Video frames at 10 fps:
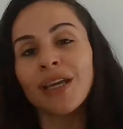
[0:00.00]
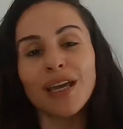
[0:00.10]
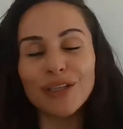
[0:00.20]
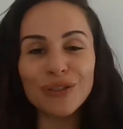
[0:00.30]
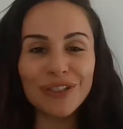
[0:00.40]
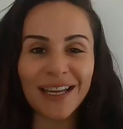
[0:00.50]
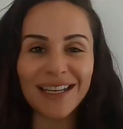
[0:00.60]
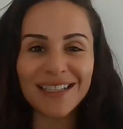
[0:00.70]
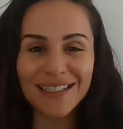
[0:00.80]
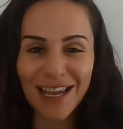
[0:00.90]
Hello
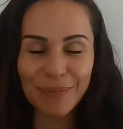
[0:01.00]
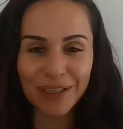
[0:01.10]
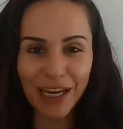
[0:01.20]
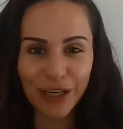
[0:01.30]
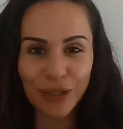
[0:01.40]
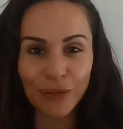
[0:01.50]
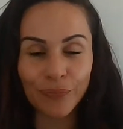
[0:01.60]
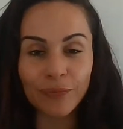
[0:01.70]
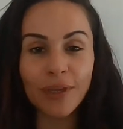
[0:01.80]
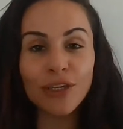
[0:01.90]
class and happy day to
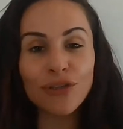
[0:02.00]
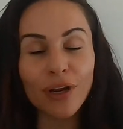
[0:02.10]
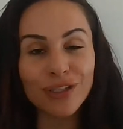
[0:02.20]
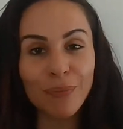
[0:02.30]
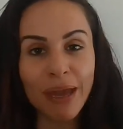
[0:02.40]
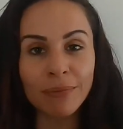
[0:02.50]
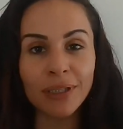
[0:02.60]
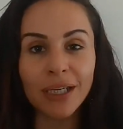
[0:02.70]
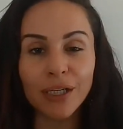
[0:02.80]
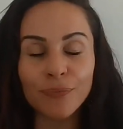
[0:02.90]
you. Instructor
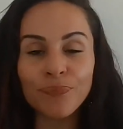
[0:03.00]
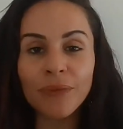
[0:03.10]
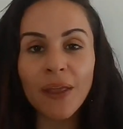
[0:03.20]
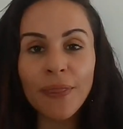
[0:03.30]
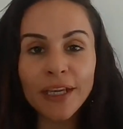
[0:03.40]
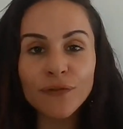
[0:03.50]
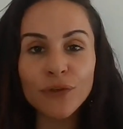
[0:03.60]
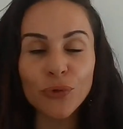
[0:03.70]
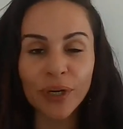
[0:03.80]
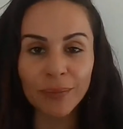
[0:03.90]
Pamela here, and thanks for
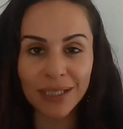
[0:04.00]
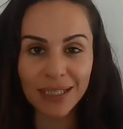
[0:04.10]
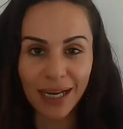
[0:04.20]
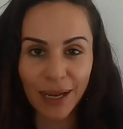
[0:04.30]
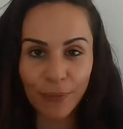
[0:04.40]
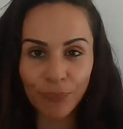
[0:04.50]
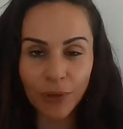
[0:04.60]
joining me today.